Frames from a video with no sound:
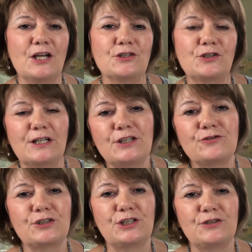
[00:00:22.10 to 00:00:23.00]
to
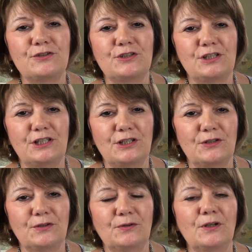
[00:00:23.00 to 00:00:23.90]
introduce to
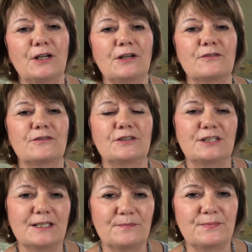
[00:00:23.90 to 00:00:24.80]
you the
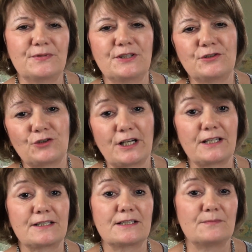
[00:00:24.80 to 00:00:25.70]
tips and
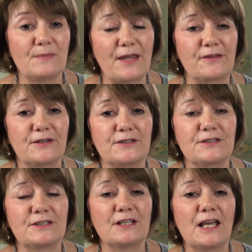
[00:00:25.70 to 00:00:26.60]
tricks and
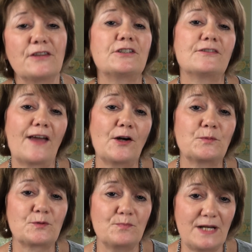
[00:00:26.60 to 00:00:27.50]
methods that have
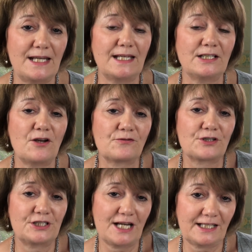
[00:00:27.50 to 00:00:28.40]
helped me in over a
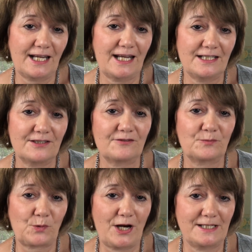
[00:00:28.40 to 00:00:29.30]
decade of
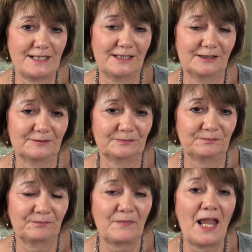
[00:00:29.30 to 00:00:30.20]
braiding.
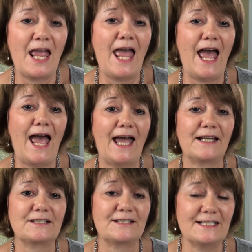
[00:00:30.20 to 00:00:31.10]

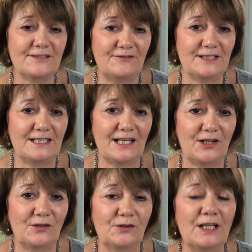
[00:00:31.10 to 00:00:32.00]
And this
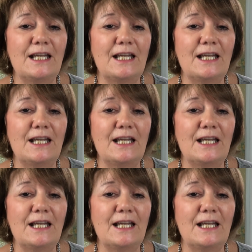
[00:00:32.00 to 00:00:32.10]
video